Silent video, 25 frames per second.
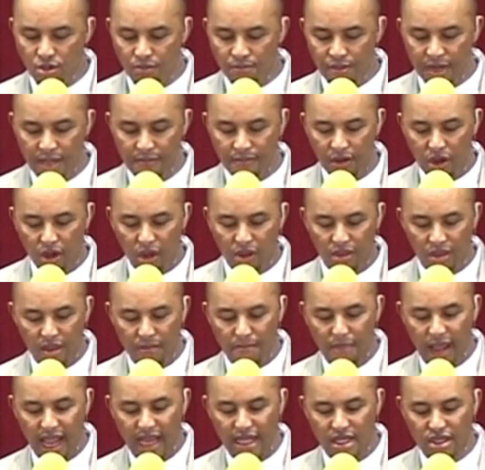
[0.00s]
people on the
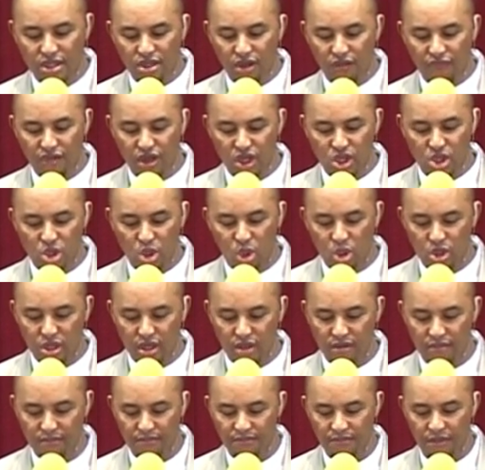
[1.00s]
banks of the
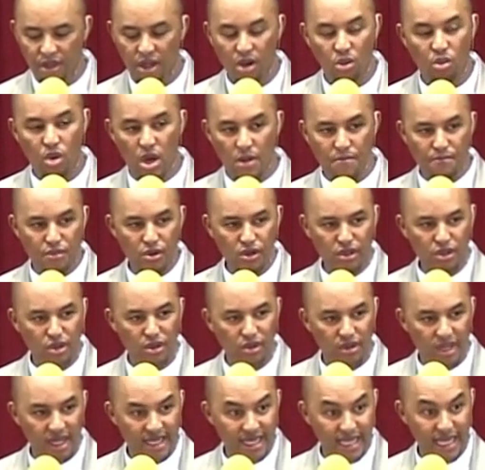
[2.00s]
Jordan were put
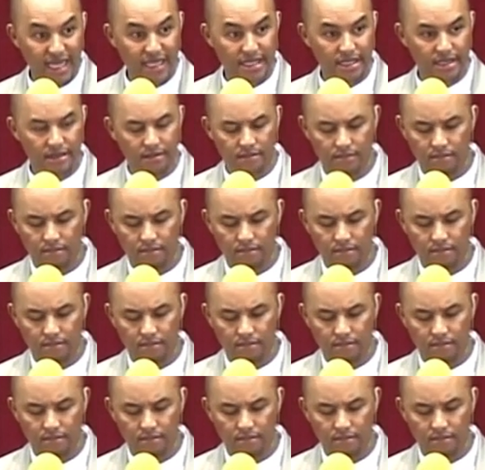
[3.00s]
to the test.